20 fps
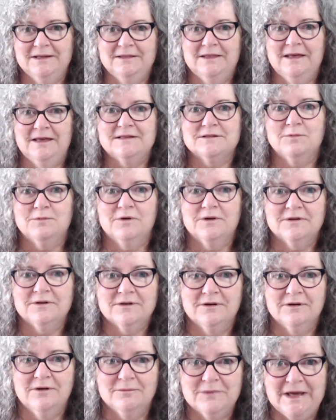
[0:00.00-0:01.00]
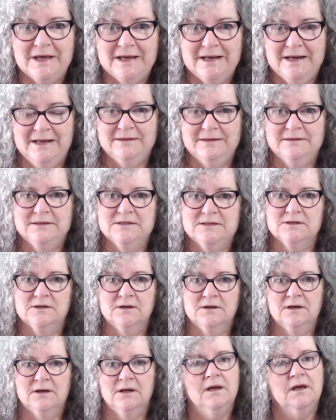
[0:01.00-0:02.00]
That's what I'm getting.
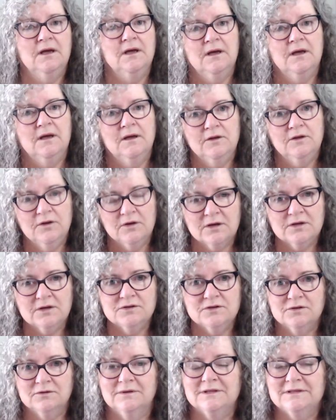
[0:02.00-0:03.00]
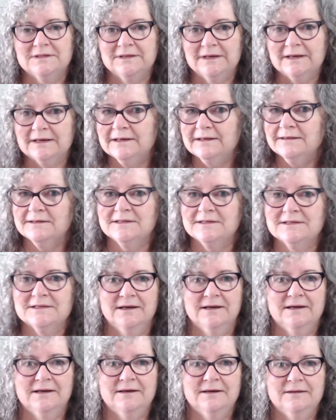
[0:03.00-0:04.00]
So you can do exactly the
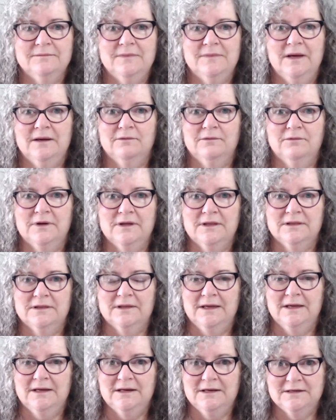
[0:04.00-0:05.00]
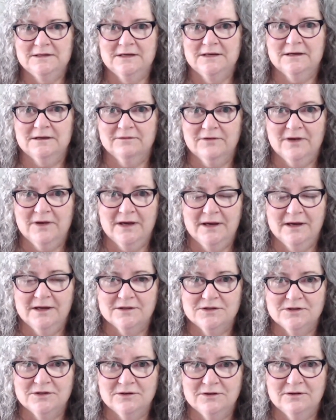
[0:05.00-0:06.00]
same with any deck of
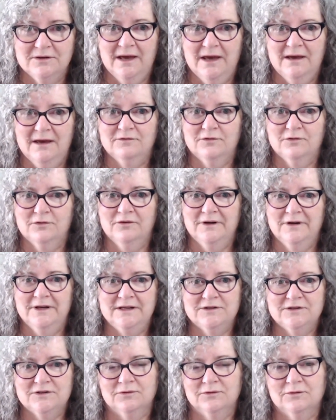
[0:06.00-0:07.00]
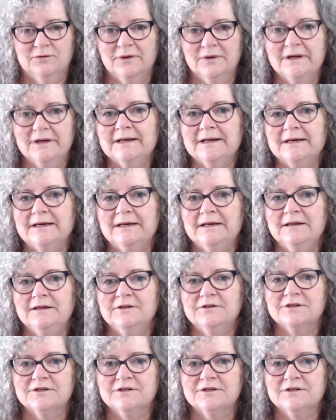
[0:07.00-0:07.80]
cards you have or any tool, really.